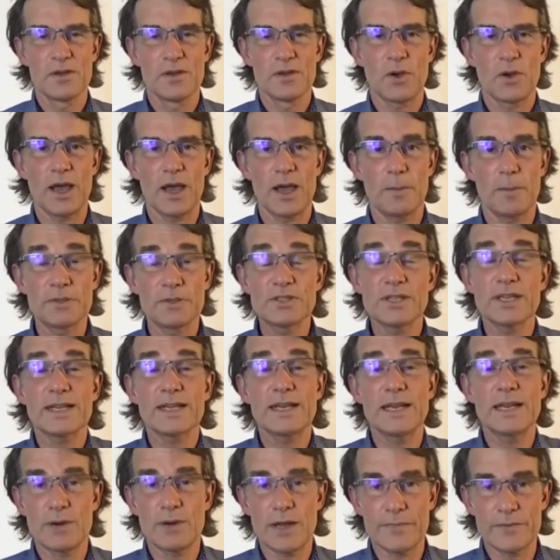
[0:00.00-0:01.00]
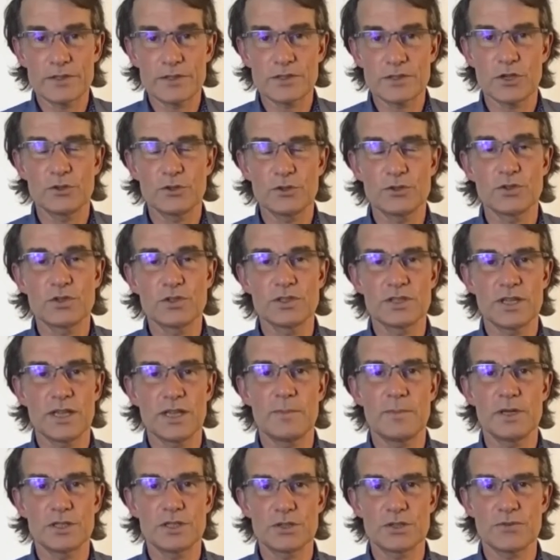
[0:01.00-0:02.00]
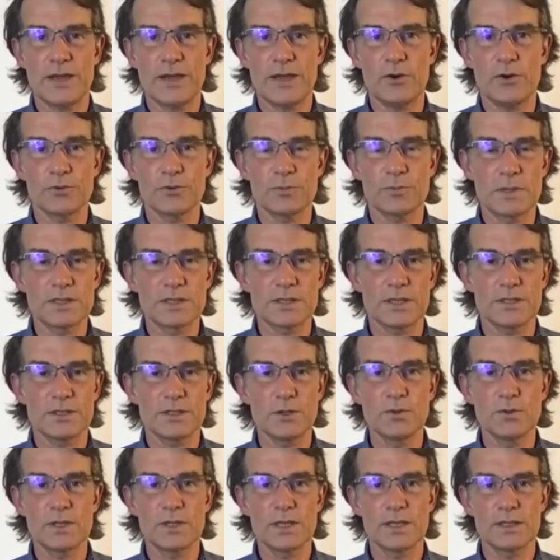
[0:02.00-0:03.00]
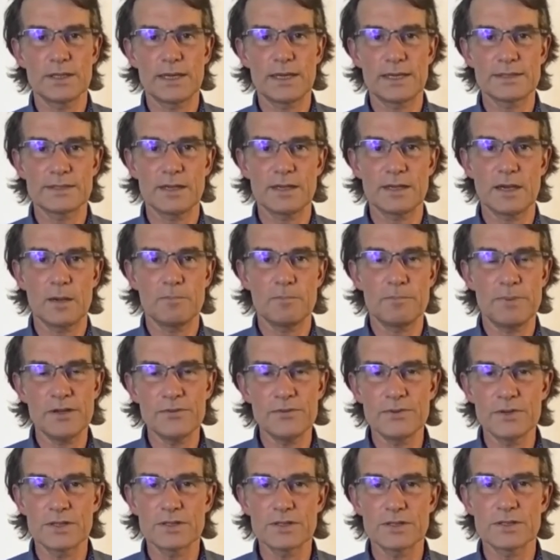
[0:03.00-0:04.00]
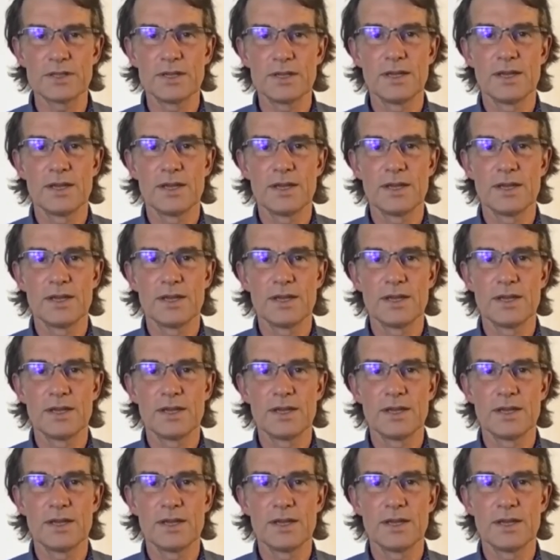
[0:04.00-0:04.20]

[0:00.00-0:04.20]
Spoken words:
particularly around the social determinants of health, because I do think that's our pivot,